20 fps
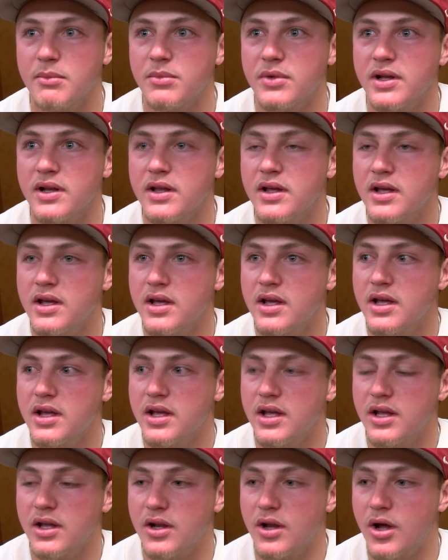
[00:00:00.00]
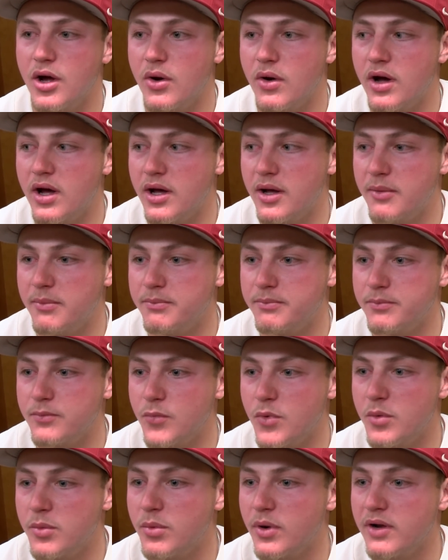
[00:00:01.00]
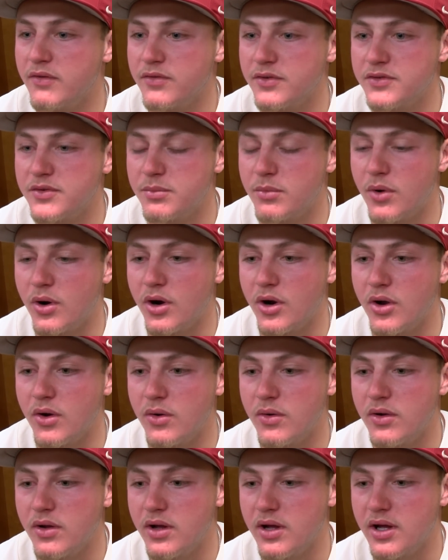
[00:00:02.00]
But, you know, we'll be ready for tomorrow.